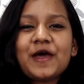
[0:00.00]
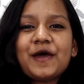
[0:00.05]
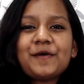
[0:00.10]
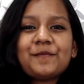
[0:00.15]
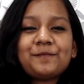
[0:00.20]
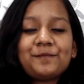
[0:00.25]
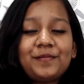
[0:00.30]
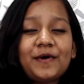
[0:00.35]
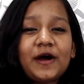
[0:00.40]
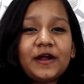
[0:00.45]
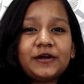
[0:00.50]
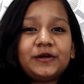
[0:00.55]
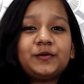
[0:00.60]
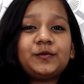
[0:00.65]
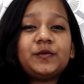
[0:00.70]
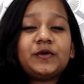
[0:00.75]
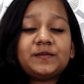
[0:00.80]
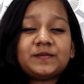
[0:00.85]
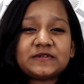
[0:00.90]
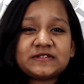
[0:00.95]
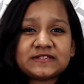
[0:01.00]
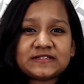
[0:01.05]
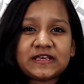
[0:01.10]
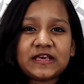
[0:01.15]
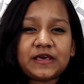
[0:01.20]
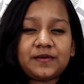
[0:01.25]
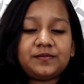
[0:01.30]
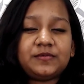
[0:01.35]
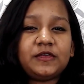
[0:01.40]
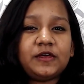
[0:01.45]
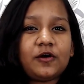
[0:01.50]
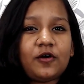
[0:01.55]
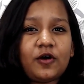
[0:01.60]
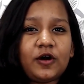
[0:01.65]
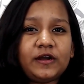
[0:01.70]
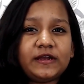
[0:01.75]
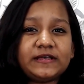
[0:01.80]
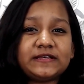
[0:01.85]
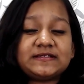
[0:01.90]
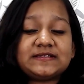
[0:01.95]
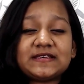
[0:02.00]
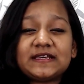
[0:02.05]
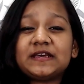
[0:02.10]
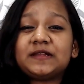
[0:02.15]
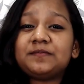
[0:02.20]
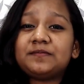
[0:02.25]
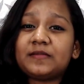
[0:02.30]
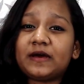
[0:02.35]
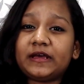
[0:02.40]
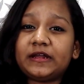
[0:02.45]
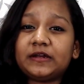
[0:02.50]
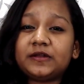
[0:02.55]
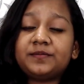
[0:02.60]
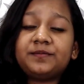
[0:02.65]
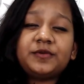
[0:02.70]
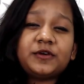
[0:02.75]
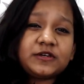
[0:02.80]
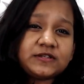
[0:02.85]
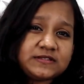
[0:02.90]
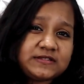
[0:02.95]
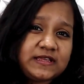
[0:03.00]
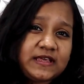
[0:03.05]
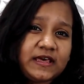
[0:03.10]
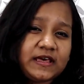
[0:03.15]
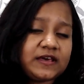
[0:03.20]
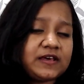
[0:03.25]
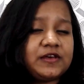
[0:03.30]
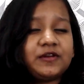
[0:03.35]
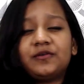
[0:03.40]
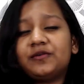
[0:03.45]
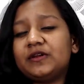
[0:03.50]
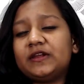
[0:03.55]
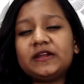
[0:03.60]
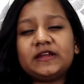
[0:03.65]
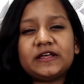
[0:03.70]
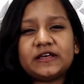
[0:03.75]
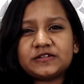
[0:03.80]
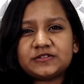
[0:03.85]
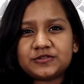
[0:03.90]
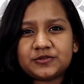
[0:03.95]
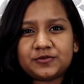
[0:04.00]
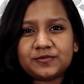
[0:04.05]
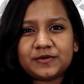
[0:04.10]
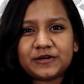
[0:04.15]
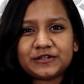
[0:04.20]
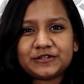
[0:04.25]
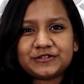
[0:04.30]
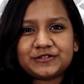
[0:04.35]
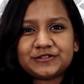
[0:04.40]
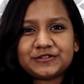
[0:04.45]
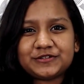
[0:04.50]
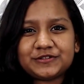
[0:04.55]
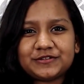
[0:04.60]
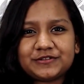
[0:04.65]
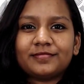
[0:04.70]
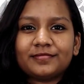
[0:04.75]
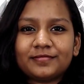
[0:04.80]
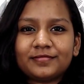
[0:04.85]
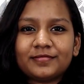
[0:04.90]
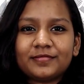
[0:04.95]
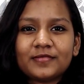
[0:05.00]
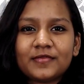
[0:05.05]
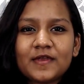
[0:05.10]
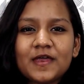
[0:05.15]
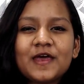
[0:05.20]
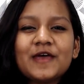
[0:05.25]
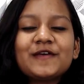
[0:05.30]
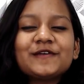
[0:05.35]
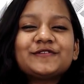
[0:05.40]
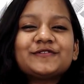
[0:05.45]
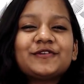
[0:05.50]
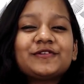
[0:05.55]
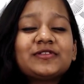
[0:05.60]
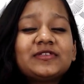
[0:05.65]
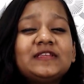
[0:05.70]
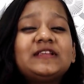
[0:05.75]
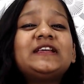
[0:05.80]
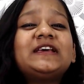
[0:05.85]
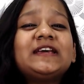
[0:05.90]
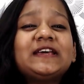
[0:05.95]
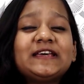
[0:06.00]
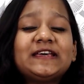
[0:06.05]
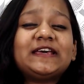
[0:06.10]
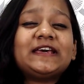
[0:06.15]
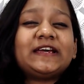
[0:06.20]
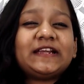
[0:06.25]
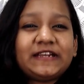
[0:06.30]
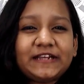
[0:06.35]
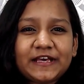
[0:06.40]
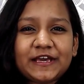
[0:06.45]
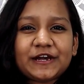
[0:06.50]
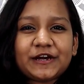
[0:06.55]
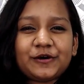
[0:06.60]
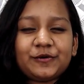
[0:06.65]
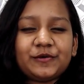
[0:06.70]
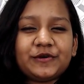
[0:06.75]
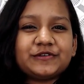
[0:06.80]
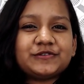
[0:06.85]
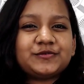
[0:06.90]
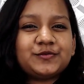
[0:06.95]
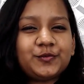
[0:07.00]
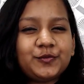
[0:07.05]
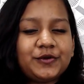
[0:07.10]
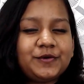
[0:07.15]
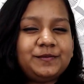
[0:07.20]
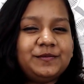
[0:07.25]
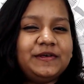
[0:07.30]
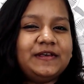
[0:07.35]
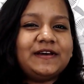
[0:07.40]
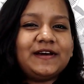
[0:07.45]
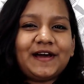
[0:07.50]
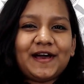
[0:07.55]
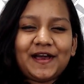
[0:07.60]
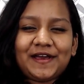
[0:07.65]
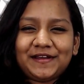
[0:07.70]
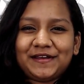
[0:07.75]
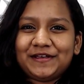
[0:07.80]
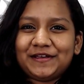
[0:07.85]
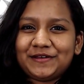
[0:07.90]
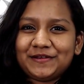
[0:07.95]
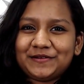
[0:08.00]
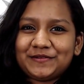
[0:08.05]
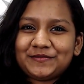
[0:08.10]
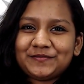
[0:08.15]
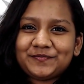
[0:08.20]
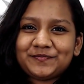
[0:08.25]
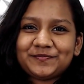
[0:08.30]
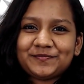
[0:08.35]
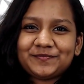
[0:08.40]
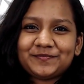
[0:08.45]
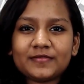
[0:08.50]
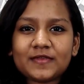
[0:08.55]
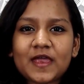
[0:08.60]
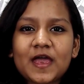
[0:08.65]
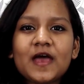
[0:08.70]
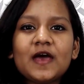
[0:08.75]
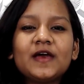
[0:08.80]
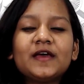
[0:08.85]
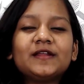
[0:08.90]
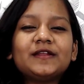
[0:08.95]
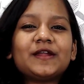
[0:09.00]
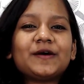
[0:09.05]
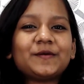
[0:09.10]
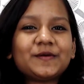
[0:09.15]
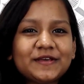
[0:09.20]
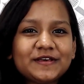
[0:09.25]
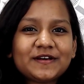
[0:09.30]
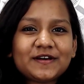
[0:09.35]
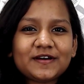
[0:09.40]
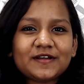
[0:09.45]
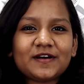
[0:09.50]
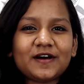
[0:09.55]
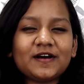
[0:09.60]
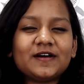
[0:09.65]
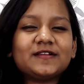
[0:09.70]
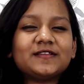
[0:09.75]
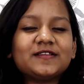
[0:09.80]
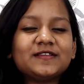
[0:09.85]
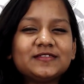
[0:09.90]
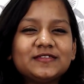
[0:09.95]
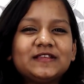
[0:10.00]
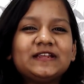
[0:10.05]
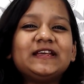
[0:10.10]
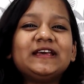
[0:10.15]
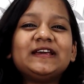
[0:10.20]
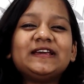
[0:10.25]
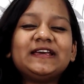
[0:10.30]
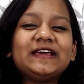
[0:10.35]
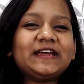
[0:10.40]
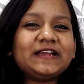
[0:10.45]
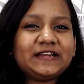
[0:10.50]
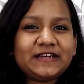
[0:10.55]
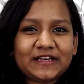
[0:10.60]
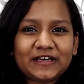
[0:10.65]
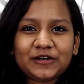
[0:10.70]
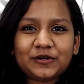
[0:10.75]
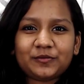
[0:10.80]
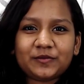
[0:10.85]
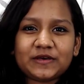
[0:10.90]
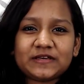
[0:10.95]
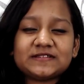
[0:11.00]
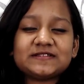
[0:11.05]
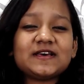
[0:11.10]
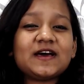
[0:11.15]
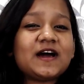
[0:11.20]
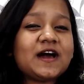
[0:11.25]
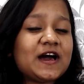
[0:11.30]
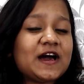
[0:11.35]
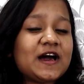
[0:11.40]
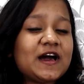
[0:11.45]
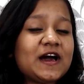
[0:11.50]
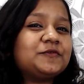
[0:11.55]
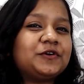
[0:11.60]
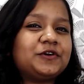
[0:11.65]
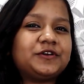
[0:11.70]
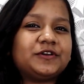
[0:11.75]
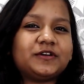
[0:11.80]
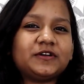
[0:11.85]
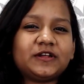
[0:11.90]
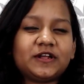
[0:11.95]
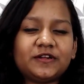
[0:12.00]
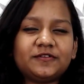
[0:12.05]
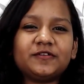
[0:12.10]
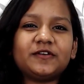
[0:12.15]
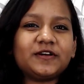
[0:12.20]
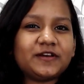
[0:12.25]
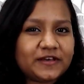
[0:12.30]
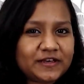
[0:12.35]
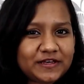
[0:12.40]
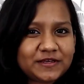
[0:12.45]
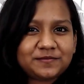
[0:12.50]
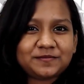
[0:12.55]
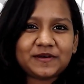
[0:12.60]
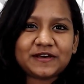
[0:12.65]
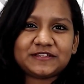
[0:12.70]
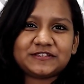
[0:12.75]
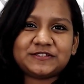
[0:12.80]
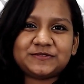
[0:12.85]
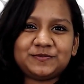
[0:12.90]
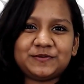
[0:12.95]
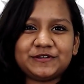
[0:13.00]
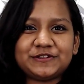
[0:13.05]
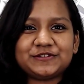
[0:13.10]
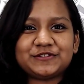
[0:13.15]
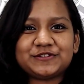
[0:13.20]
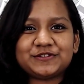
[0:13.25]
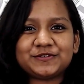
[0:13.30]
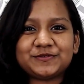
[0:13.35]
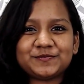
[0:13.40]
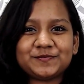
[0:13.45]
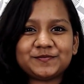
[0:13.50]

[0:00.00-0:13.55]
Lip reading: But we must keep the audience in mind because they can only take so much. So 3 key takeaways would be ideal. Now here are the 3 key takeaways I'm going to deliver in my speech.